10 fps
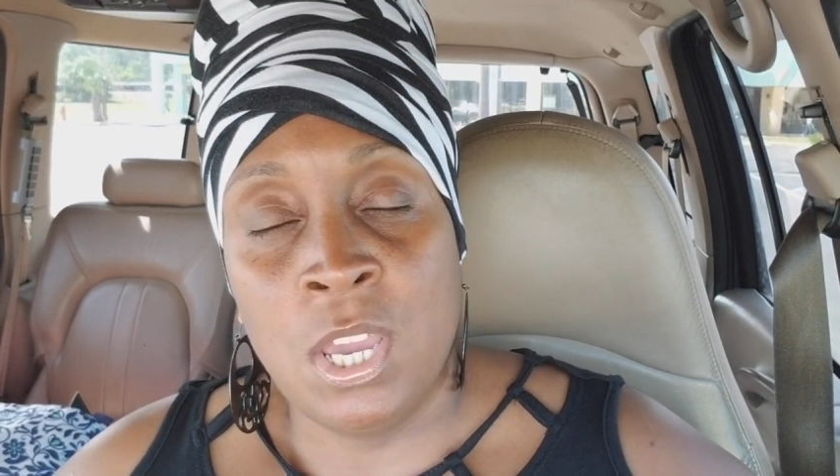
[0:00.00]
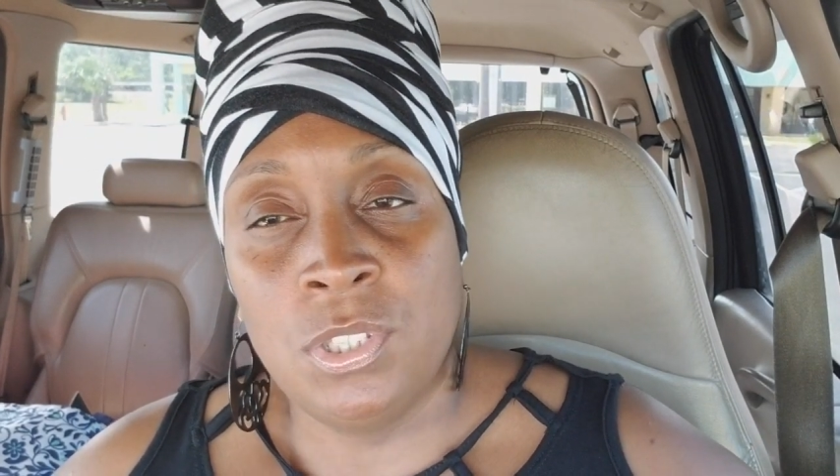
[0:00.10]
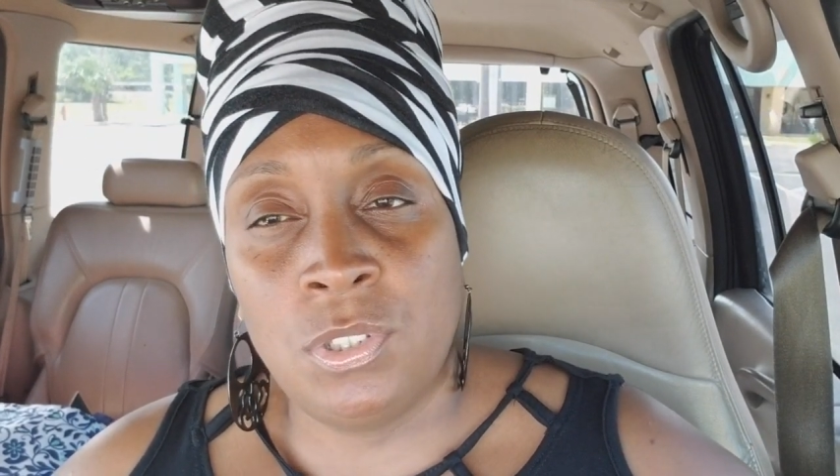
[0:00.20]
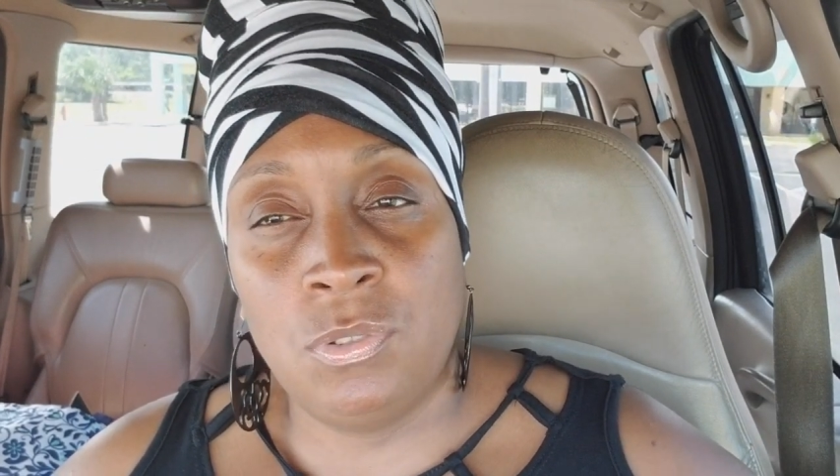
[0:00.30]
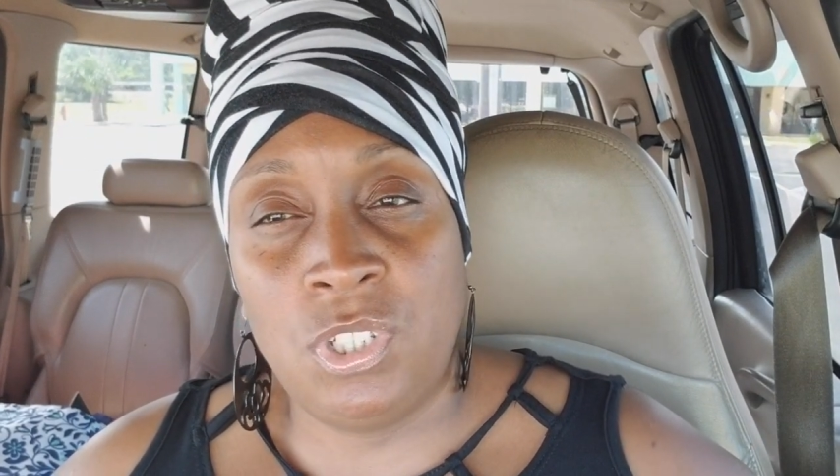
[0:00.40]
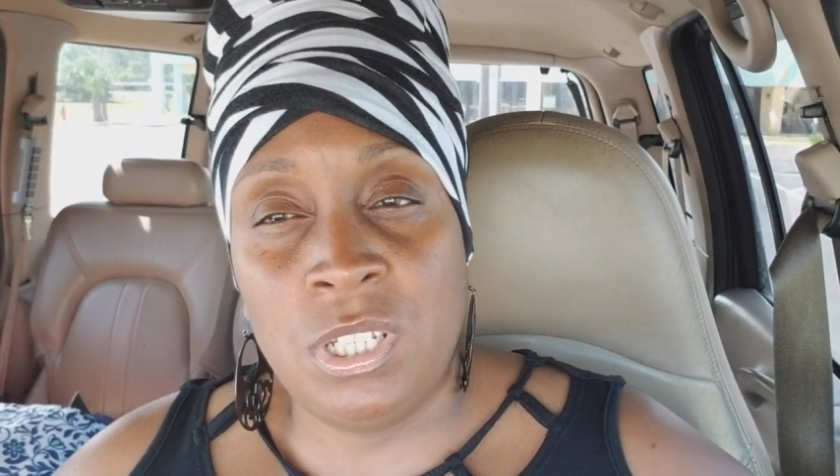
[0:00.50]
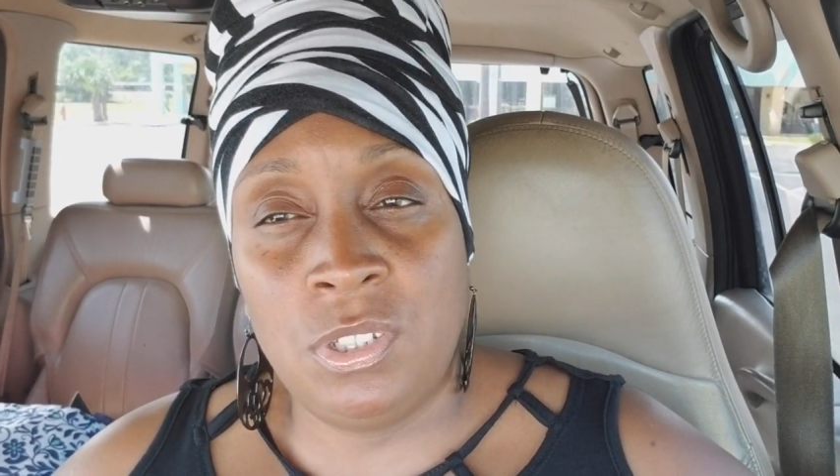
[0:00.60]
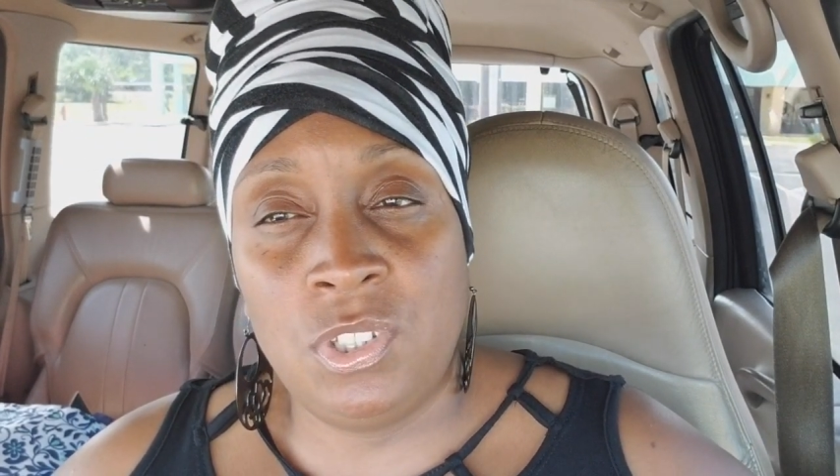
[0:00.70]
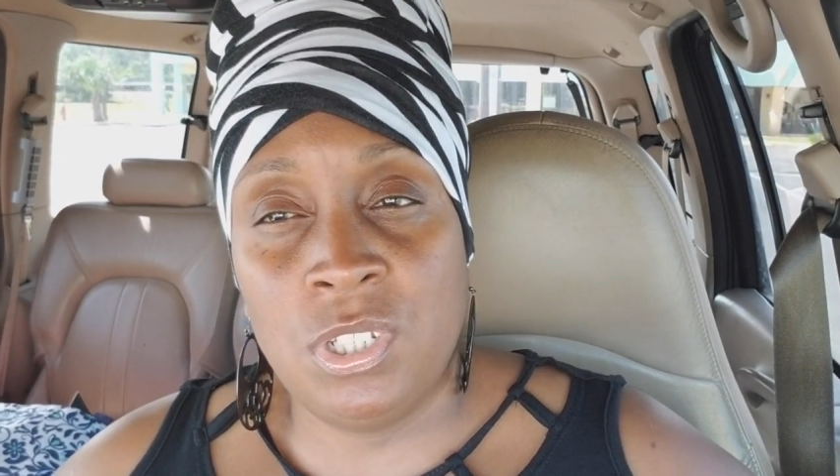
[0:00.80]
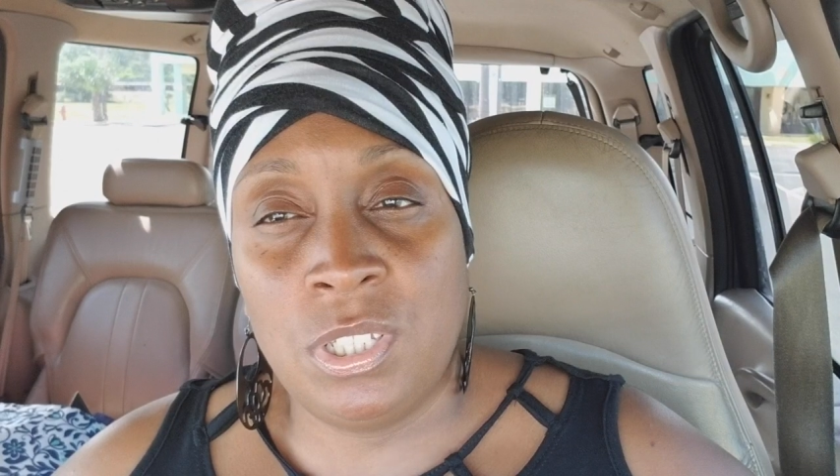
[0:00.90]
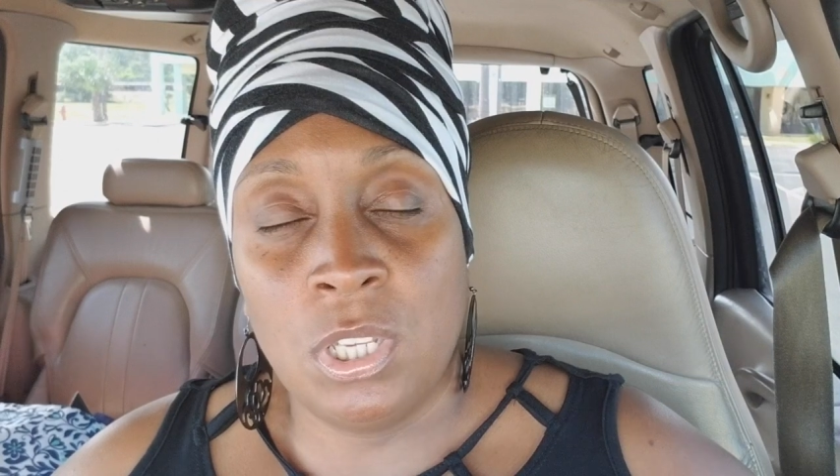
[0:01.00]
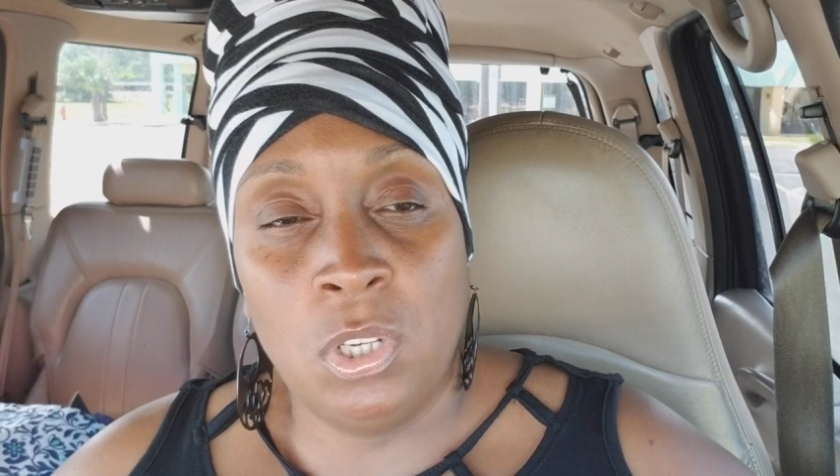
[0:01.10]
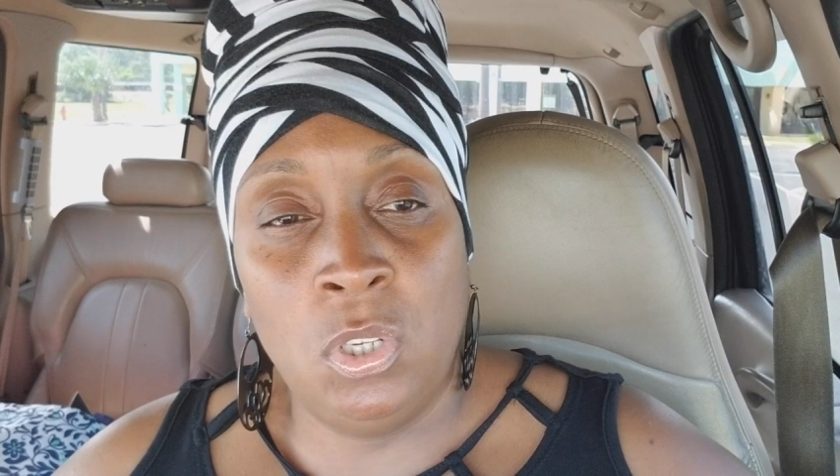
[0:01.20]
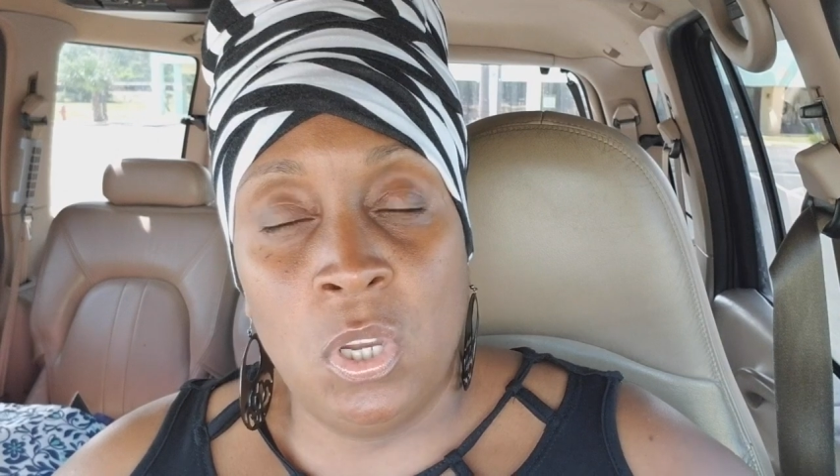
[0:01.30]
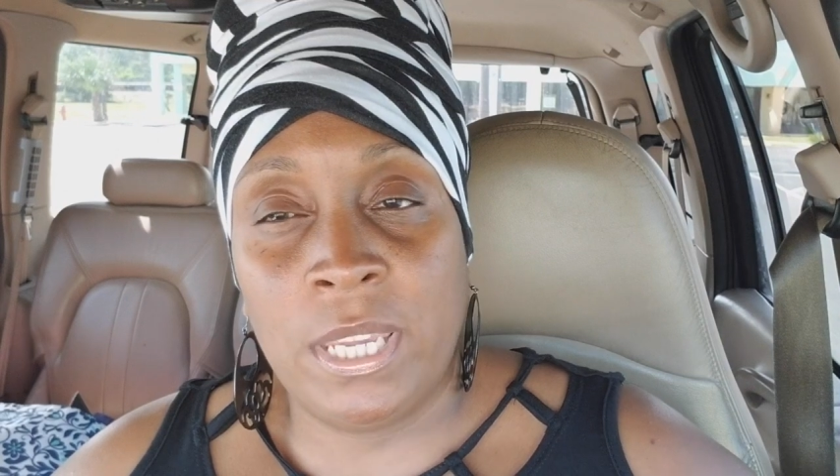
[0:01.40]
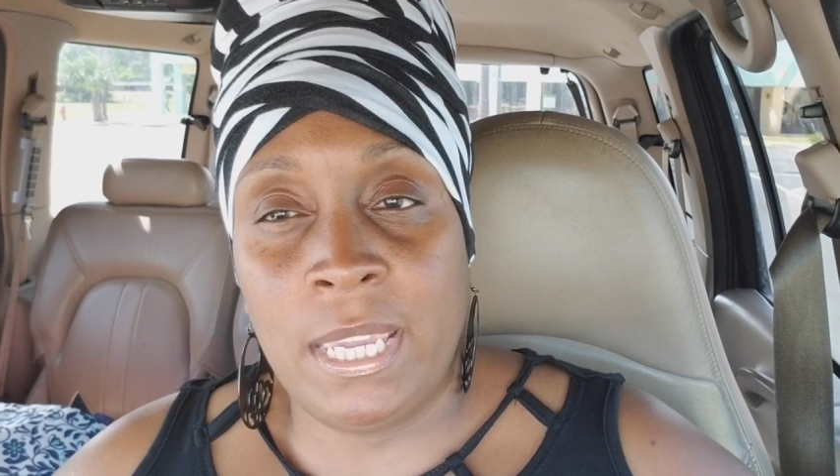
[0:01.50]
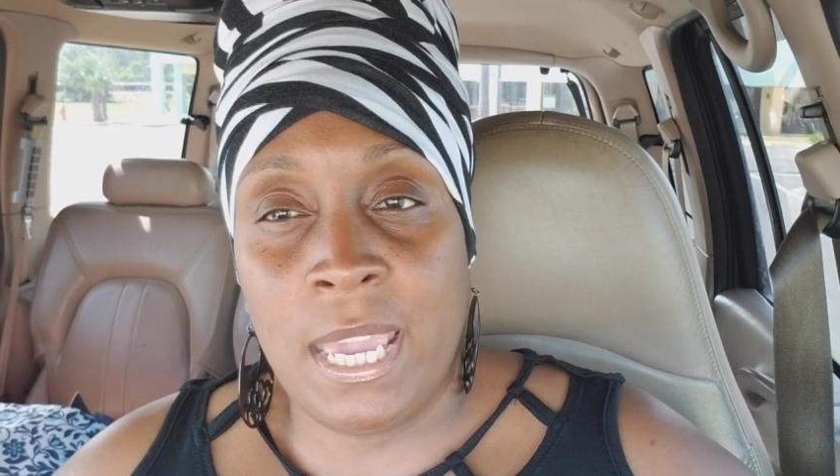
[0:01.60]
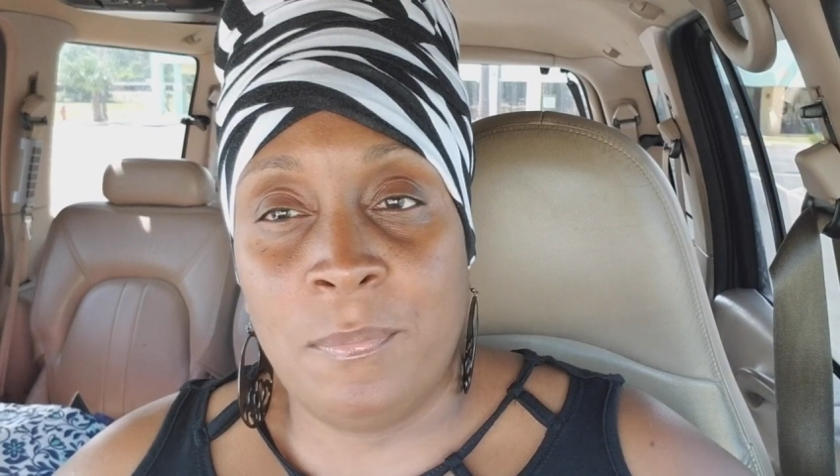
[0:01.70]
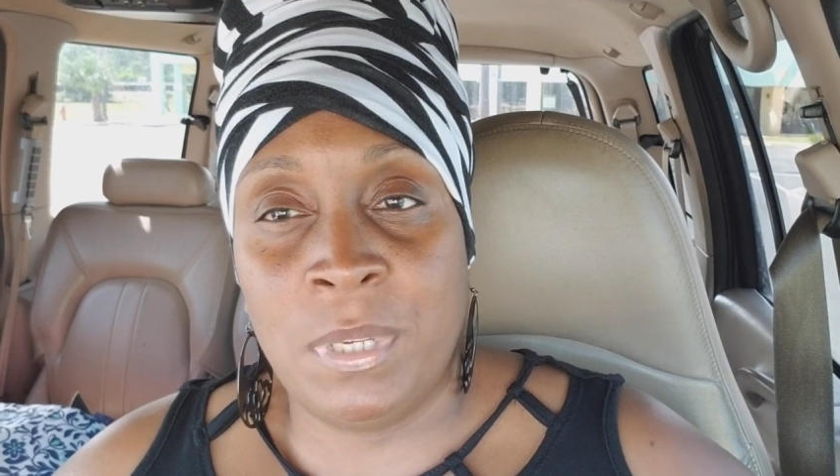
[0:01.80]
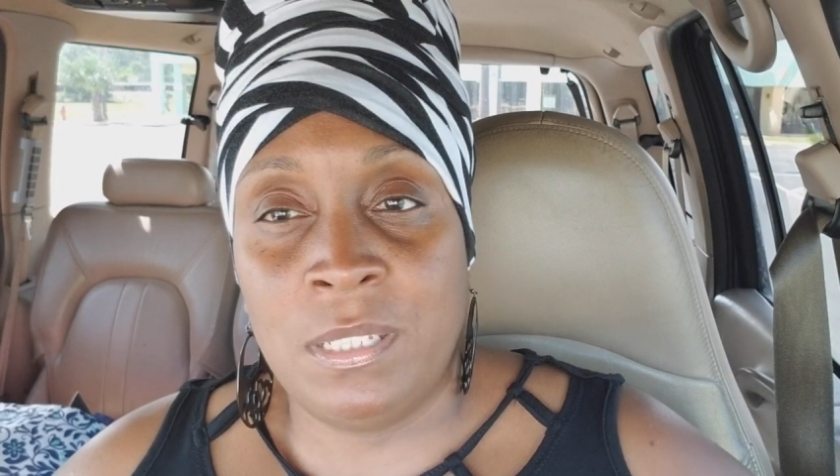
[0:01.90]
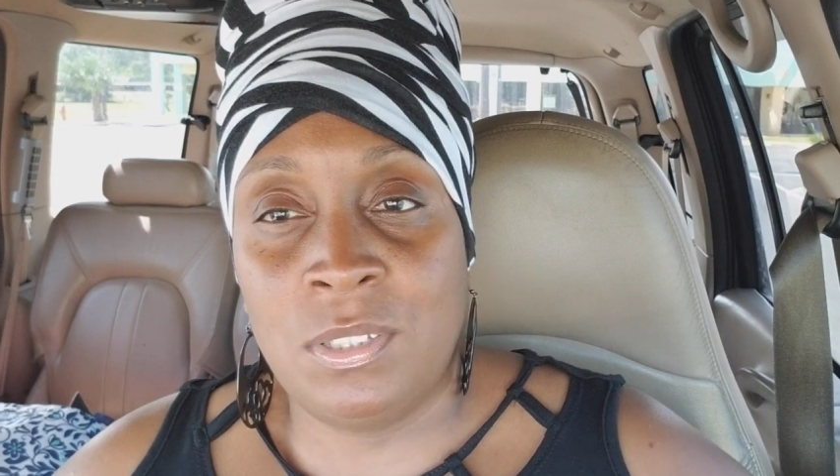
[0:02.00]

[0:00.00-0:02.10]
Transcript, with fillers: So she's just looking at me.